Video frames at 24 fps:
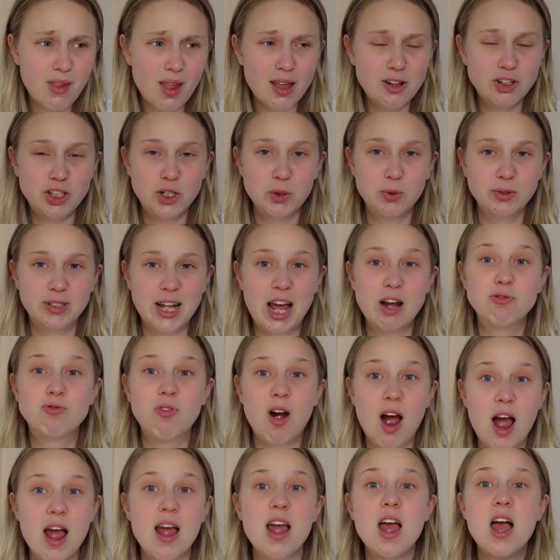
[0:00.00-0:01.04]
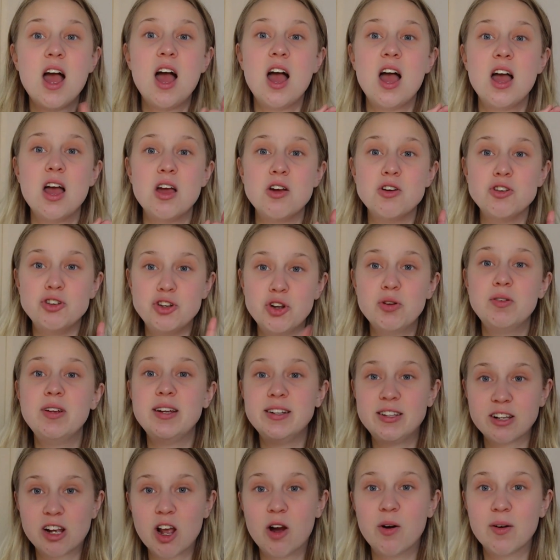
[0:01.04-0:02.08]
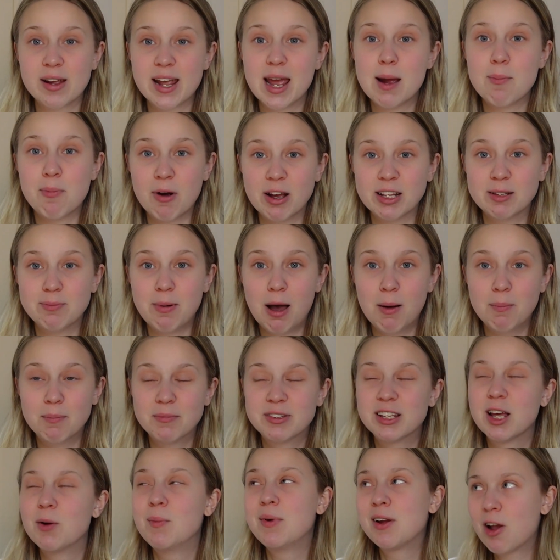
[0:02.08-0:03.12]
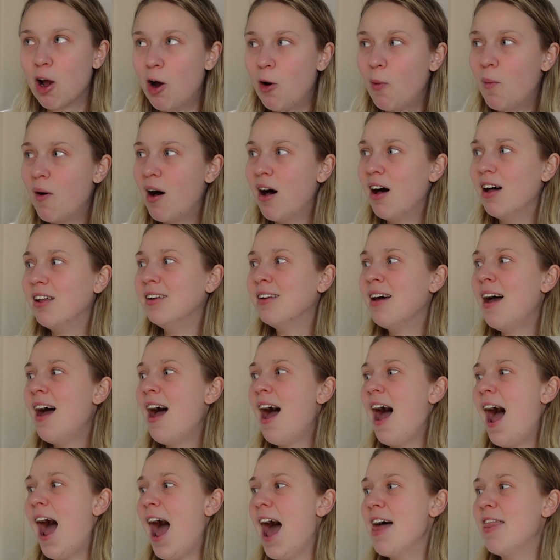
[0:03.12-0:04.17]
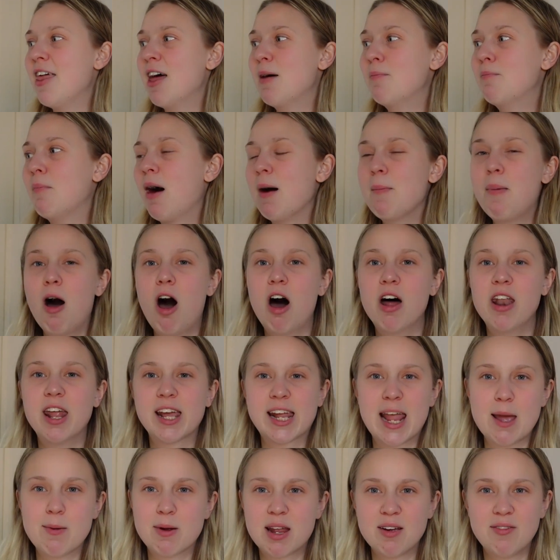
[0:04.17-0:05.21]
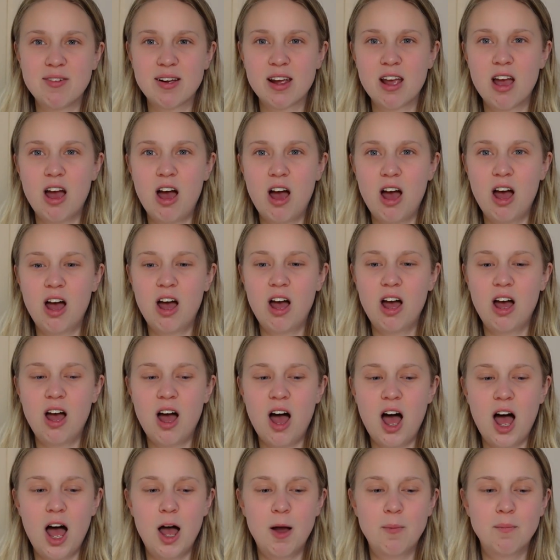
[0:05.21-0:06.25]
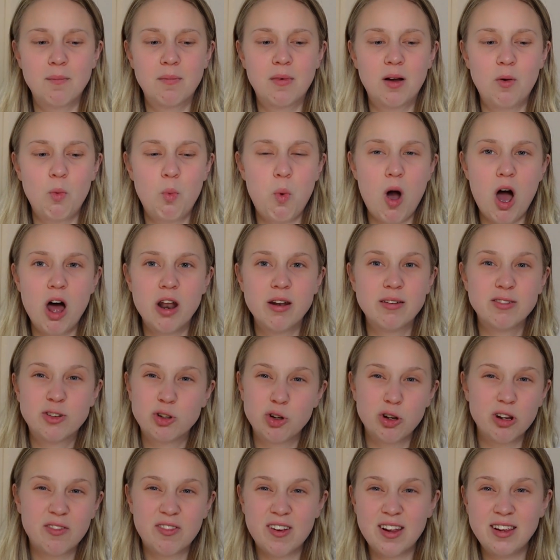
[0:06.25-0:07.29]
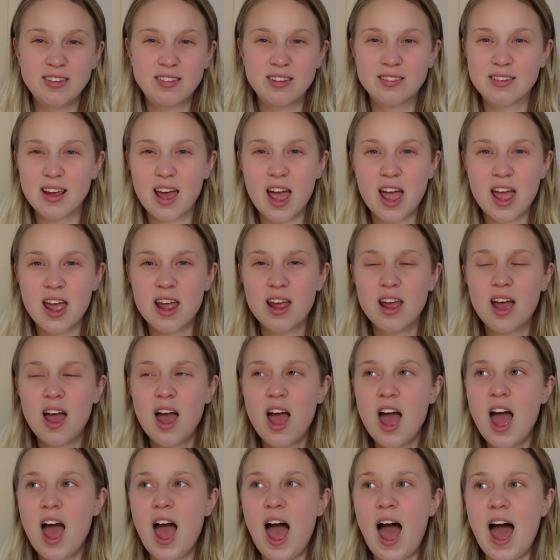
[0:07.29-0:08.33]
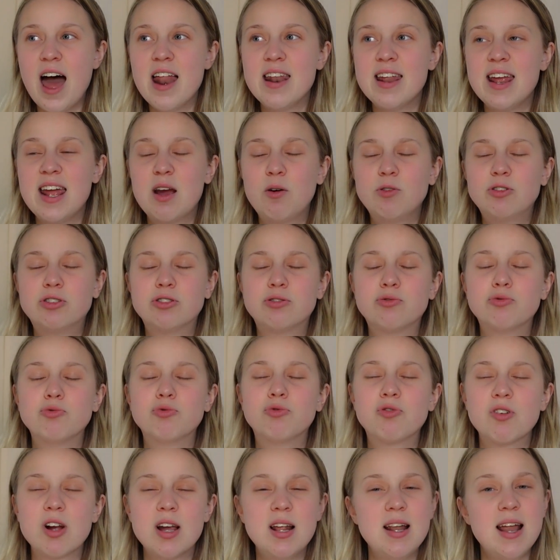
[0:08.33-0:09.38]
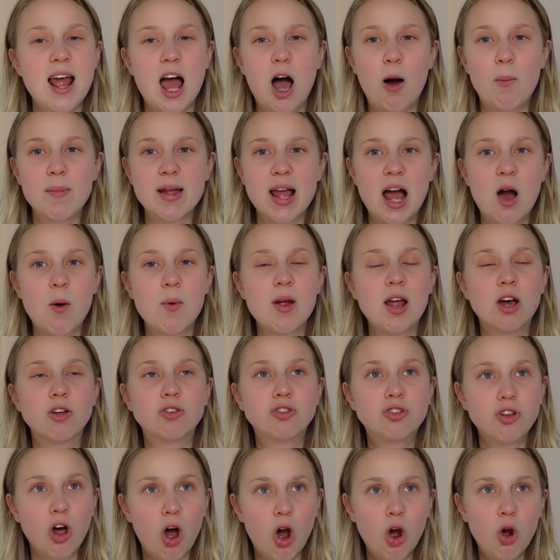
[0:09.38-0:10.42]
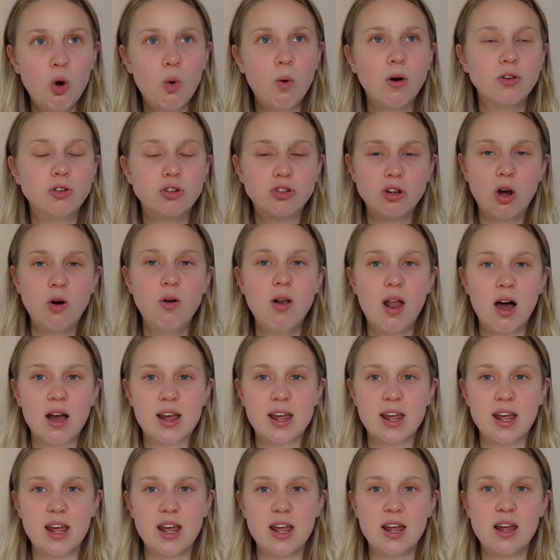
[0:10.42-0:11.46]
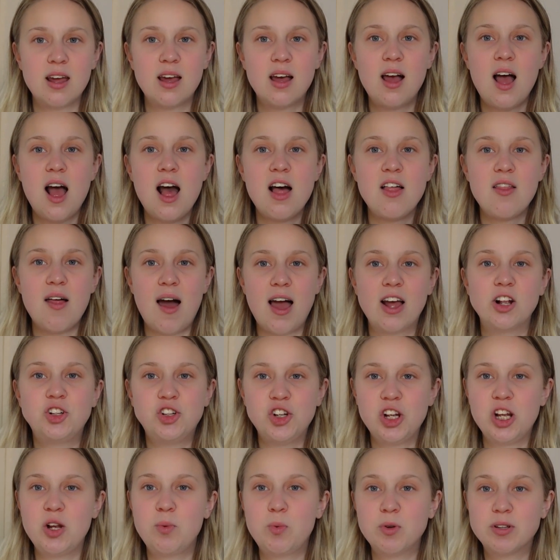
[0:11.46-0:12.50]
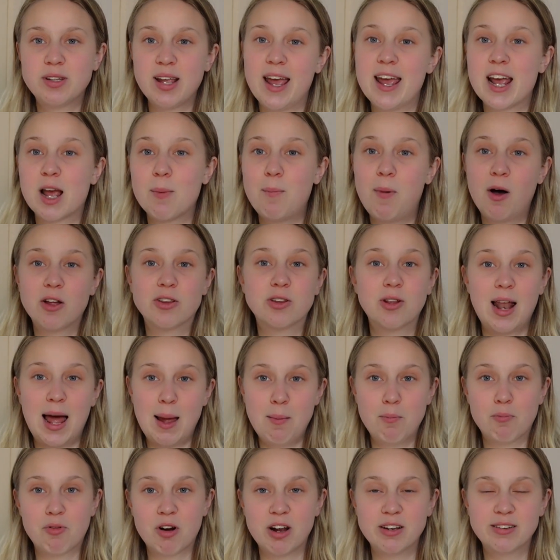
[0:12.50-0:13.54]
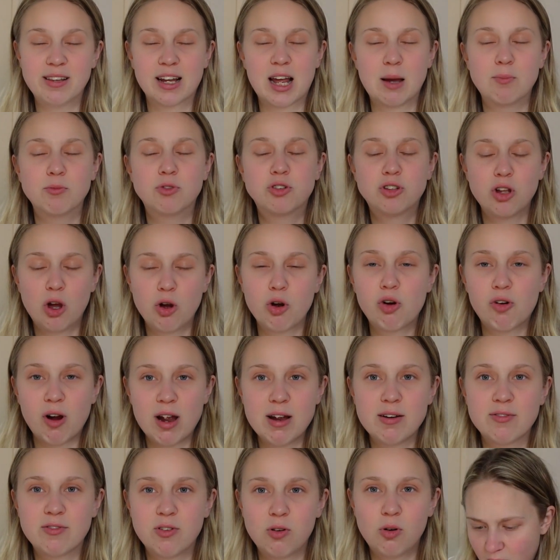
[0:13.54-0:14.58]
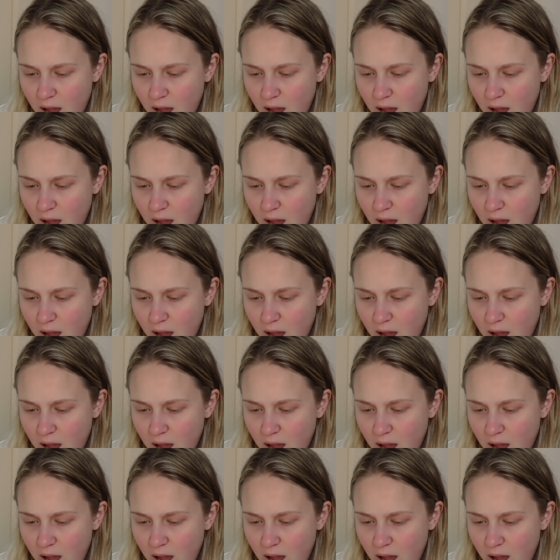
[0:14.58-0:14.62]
She was like, right, you need to go and get a breast pump. So we got one, and then my partner kept giving her 1-2 feeds a day, and it just really helped me out. We are so lucky that she would take bottle and breast. Like, I'm so grateful.